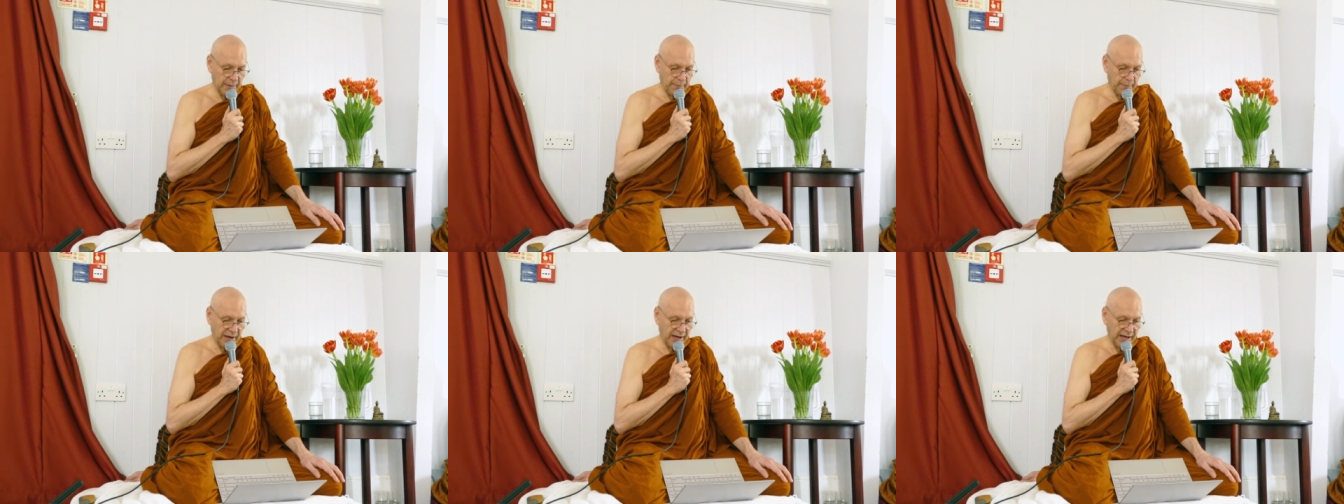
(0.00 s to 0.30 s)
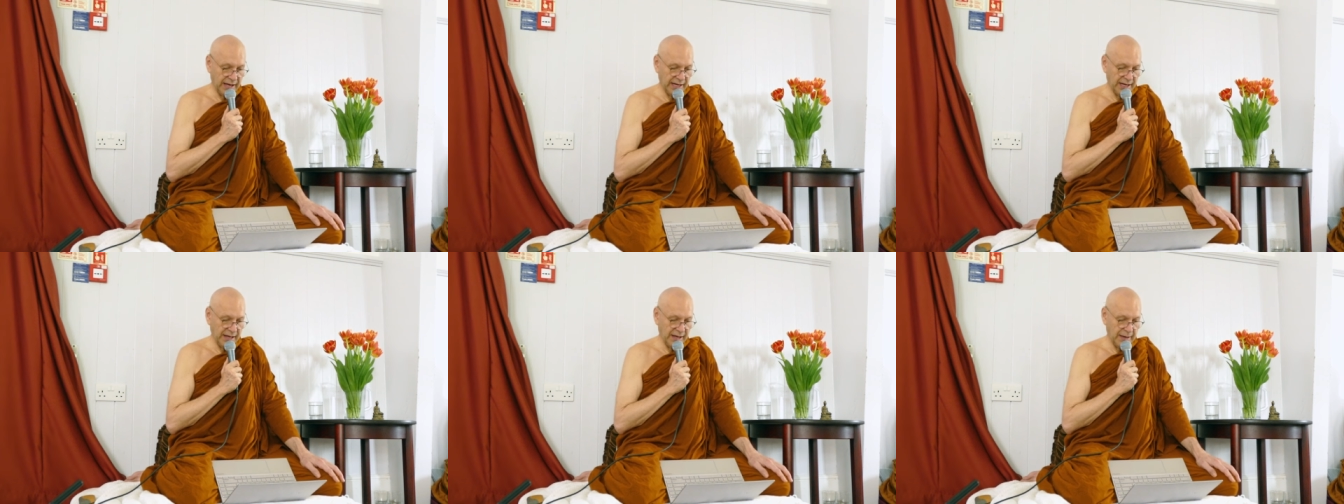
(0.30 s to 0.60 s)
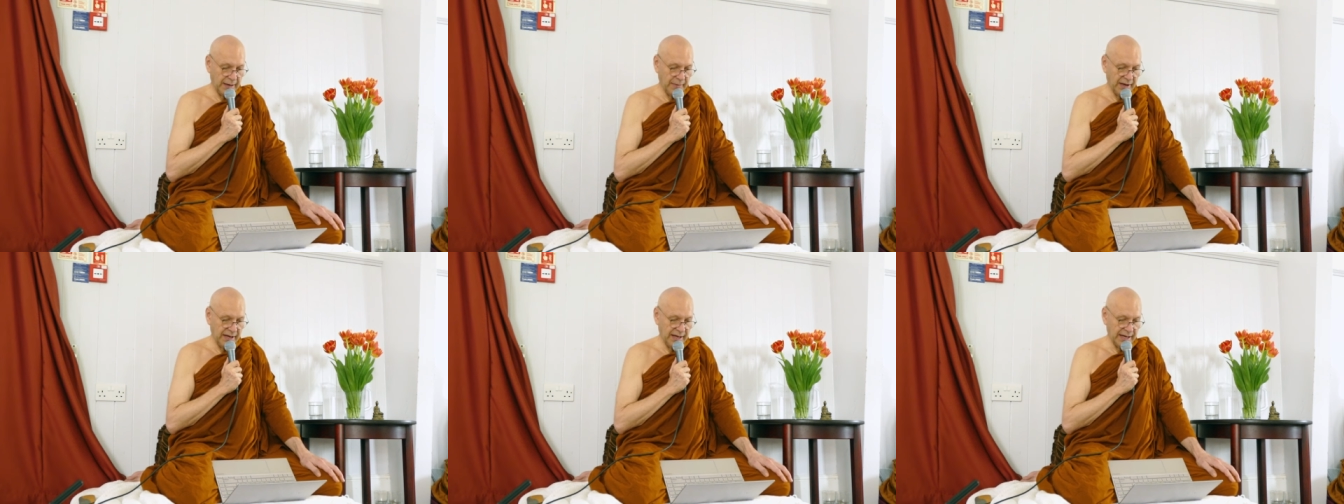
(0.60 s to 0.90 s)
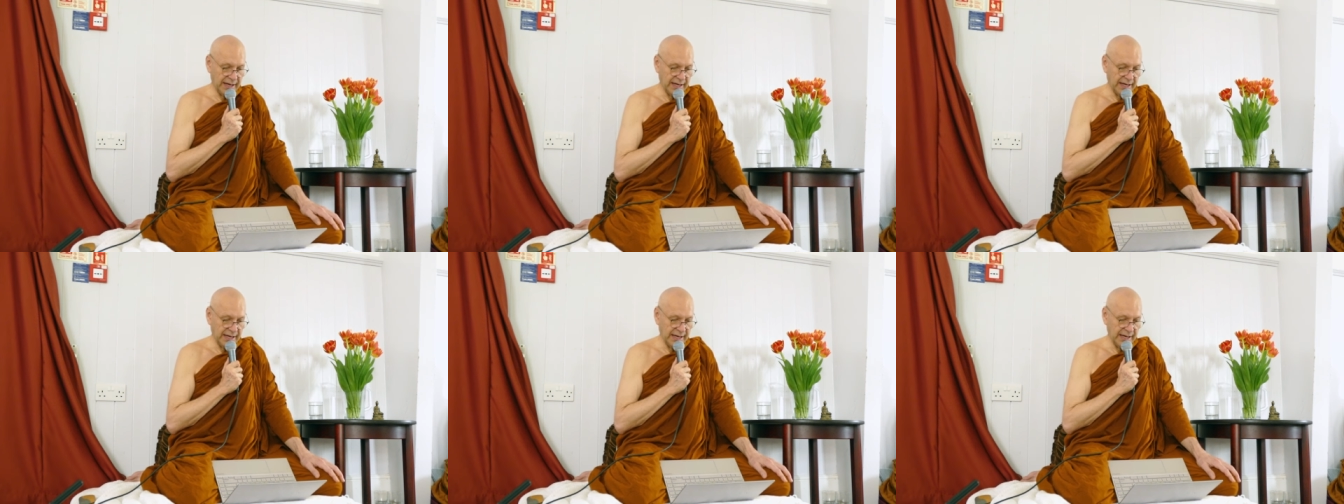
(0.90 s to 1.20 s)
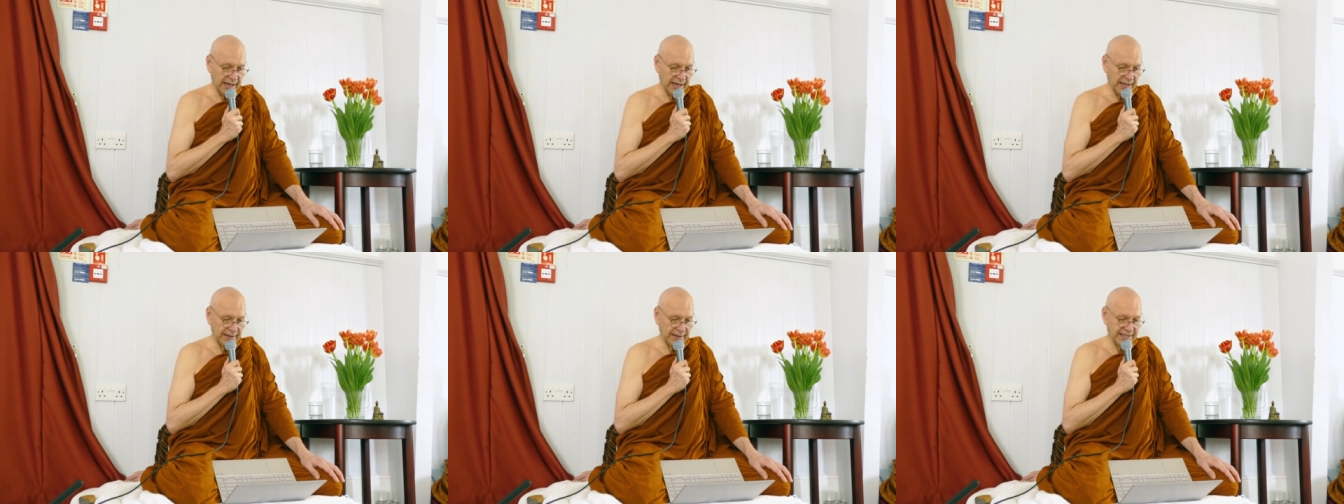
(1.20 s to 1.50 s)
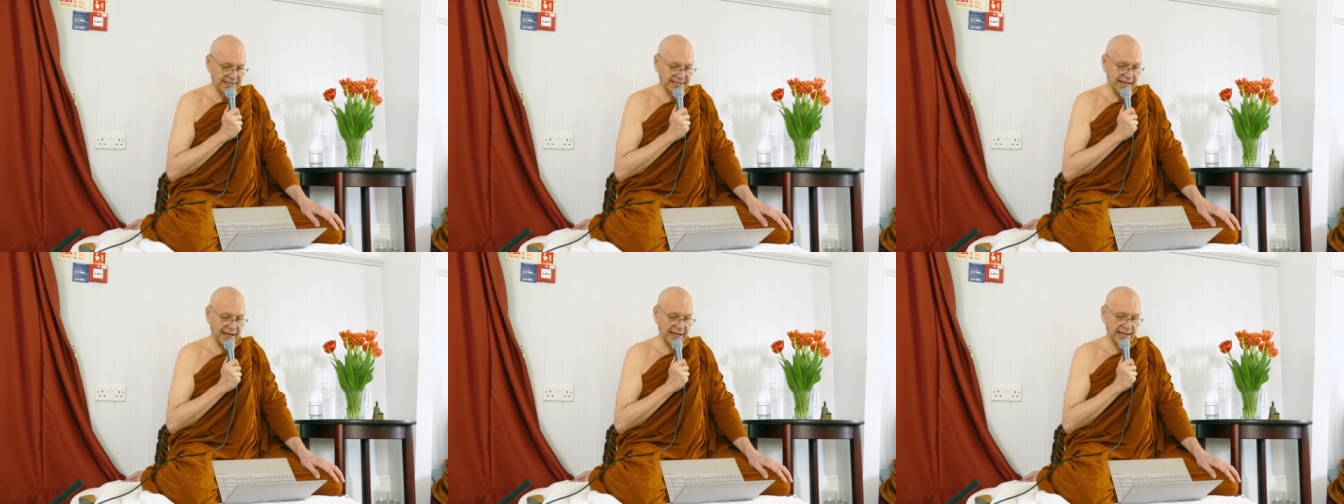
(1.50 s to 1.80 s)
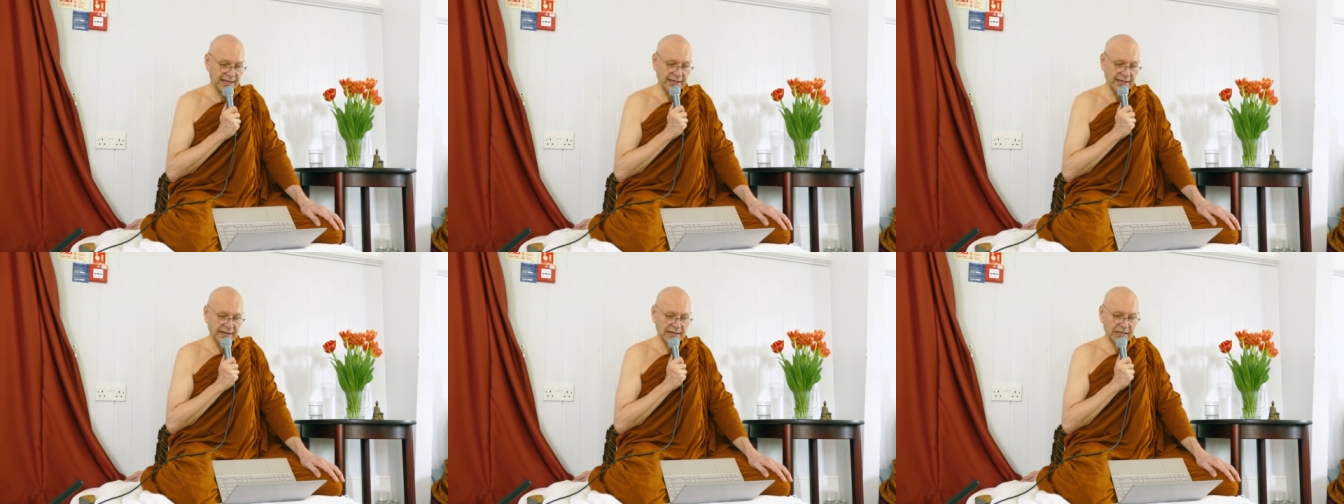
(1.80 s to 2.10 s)
Mahanama uh, the
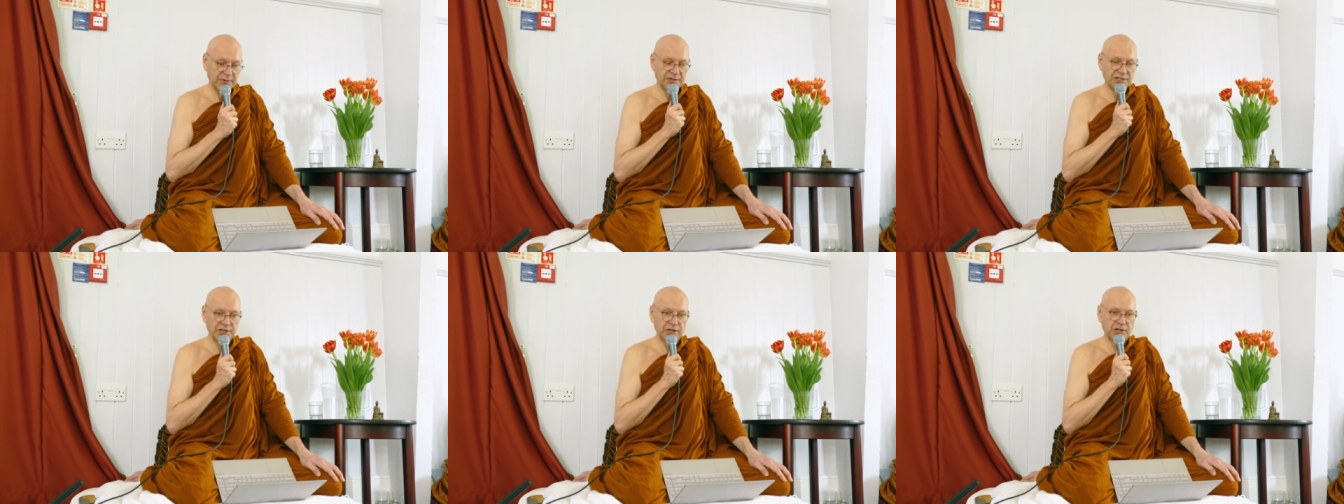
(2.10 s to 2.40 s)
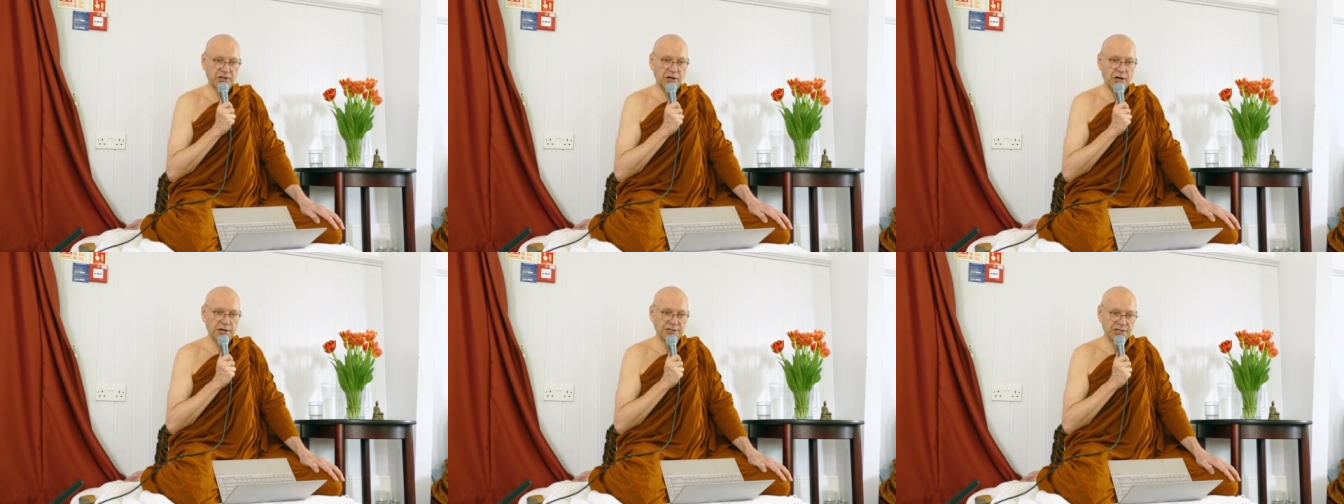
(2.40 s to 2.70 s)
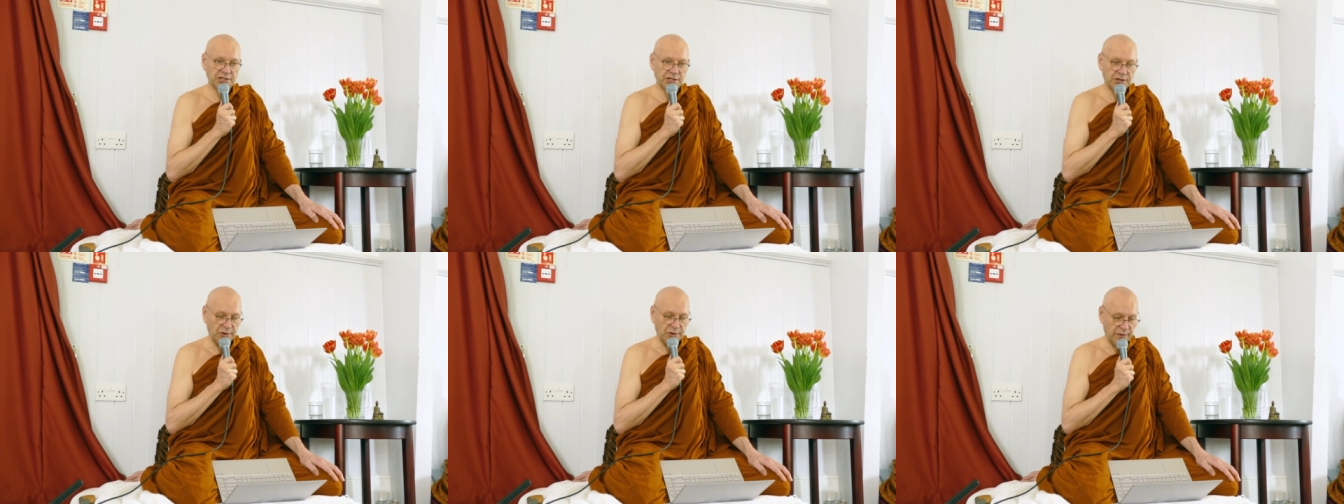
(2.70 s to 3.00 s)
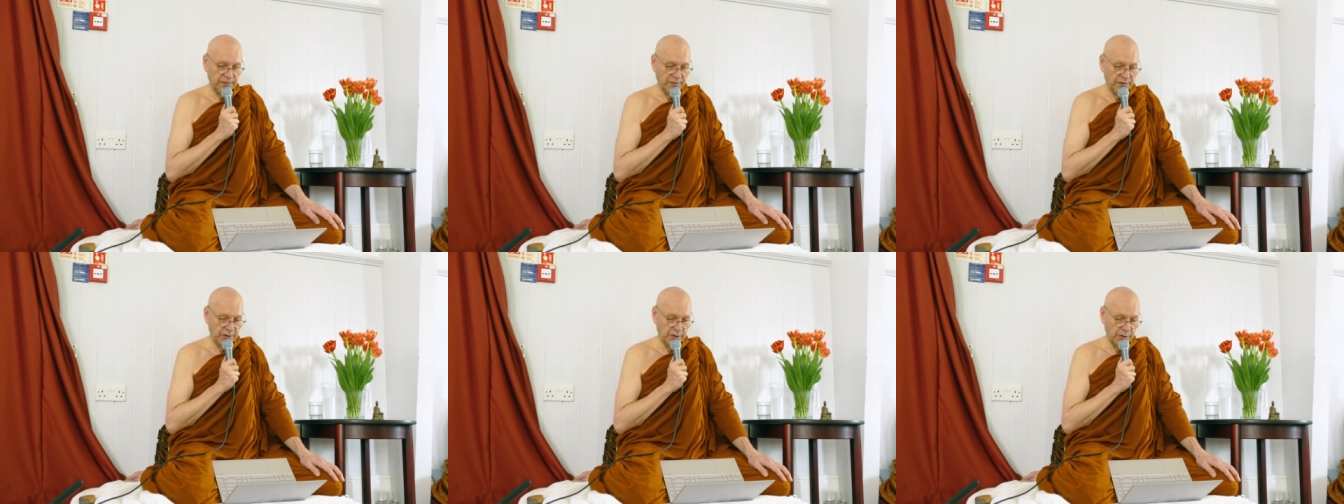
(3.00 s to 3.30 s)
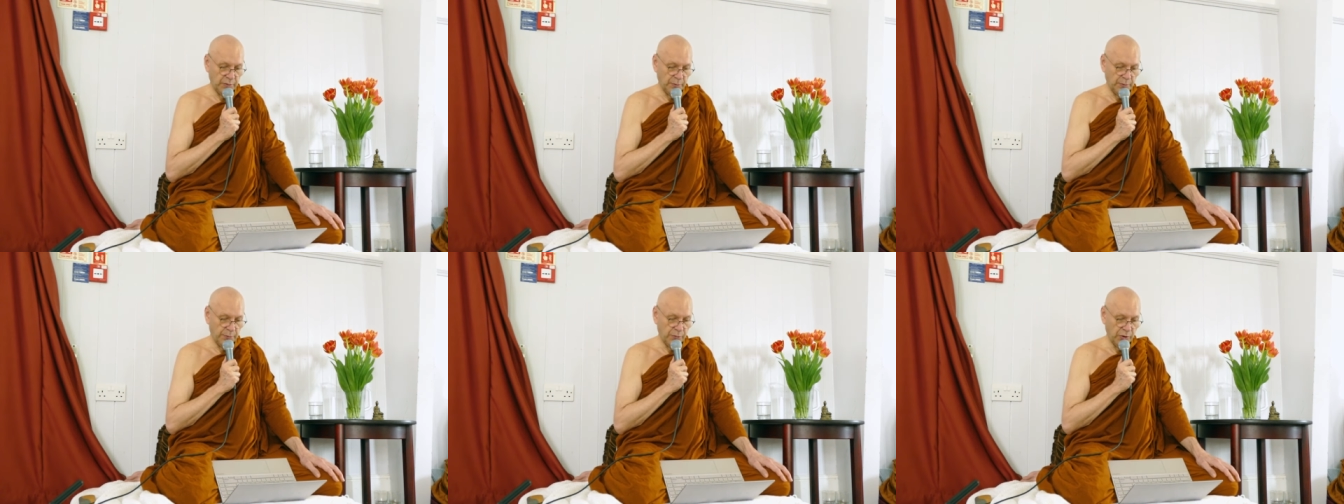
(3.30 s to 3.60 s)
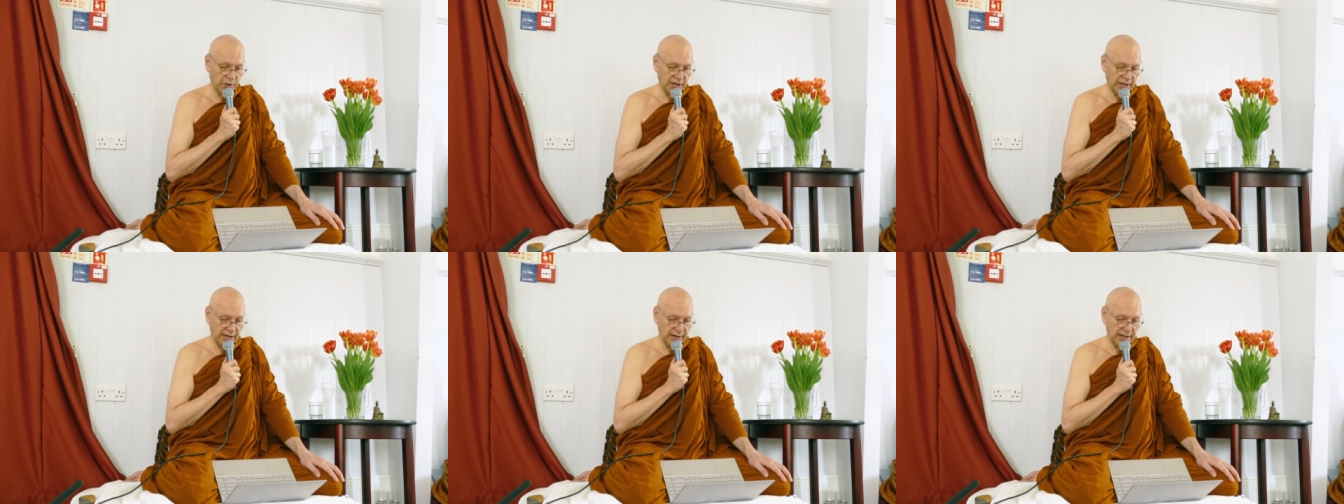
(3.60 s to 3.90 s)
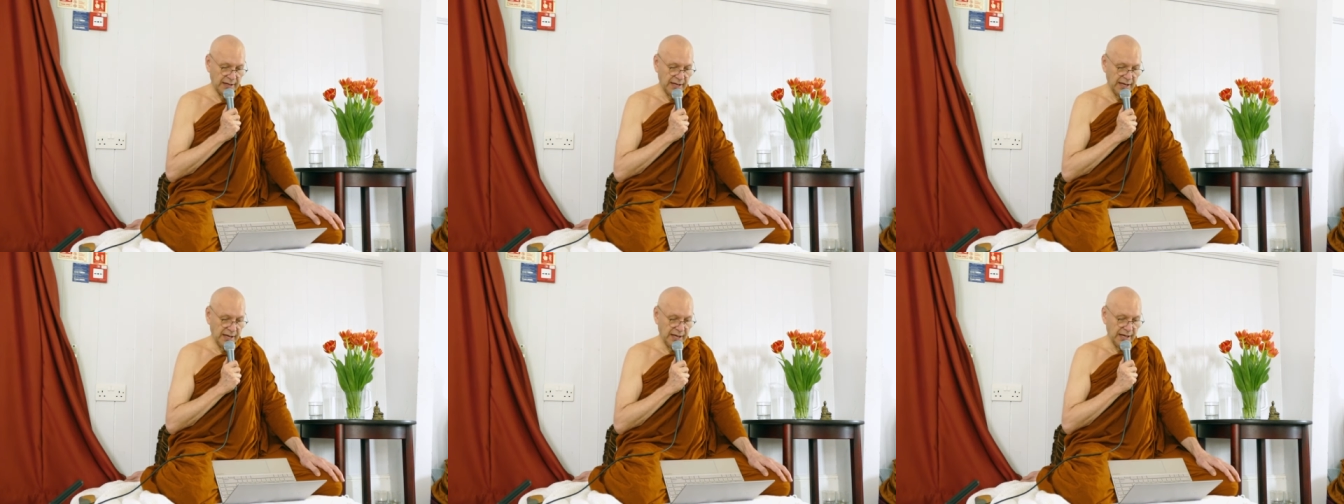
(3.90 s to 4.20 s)
Sakyan, he was a cousin of the Buddha,